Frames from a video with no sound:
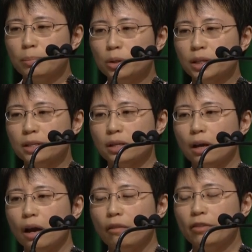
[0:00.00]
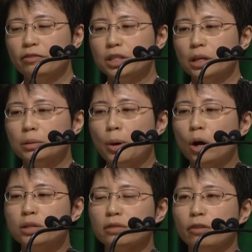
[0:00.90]
components, 50 data
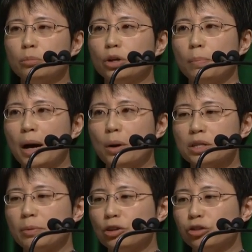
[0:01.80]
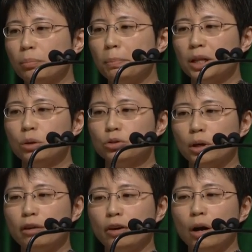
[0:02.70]
points from the power spectrum below
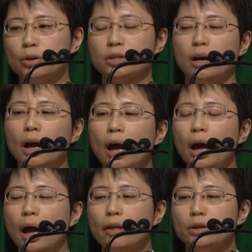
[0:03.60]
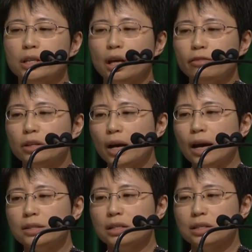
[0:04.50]
12 Hz, and the 11
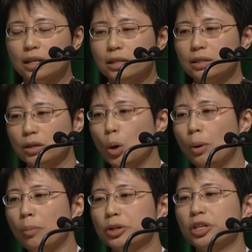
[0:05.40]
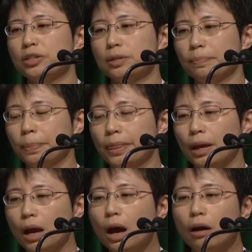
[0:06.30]
IC statistical properties.
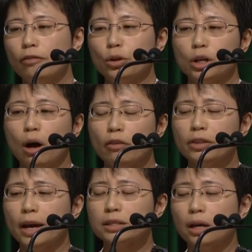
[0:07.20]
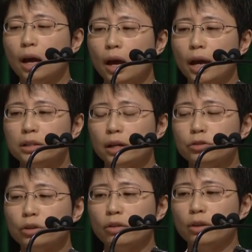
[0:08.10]
For the COVNet,
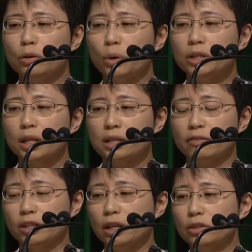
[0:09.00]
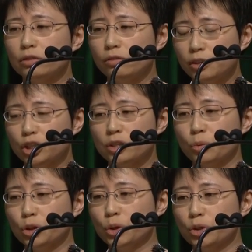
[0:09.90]
831 classification
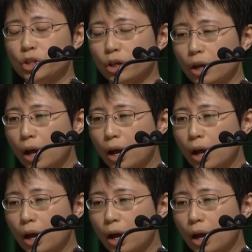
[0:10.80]
features were used.